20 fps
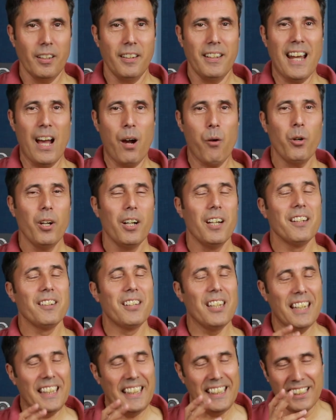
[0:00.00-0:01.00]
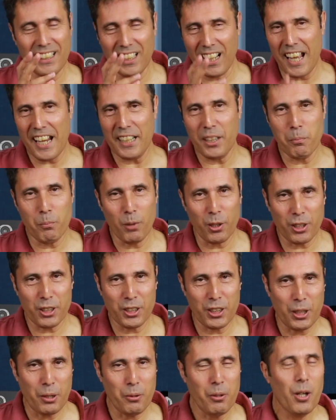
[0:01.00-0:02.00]
Now, the eagle-eyed
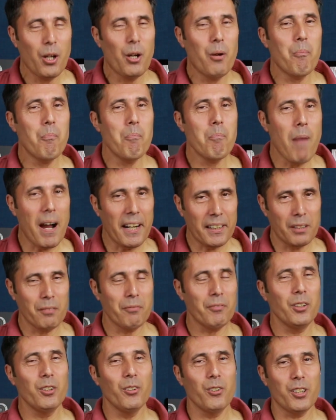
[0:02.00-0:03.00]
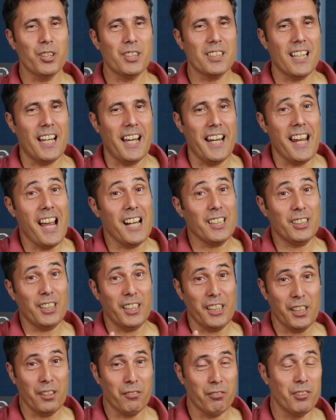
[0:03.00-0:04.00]
amongst you might have noticed that I
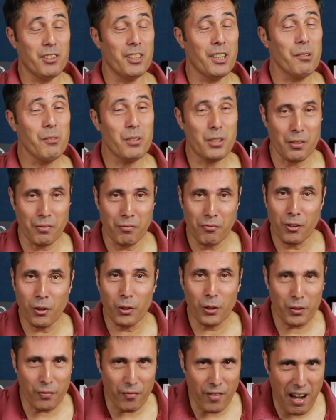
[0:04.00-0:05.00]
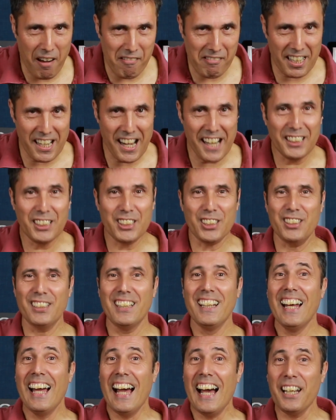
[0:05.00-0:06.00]
actually introduced a fourth variation,
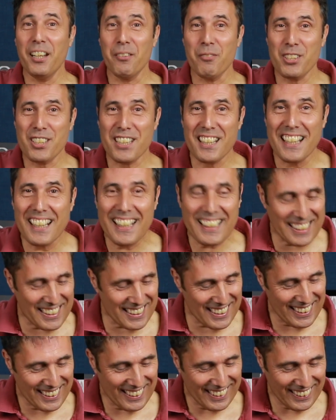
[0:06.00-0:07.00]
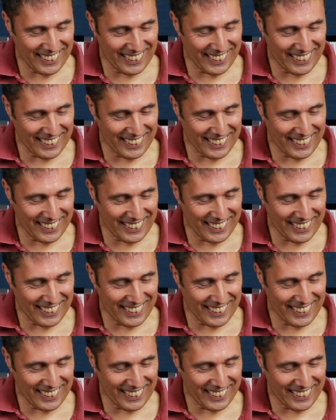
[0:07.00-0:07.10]
and it was this.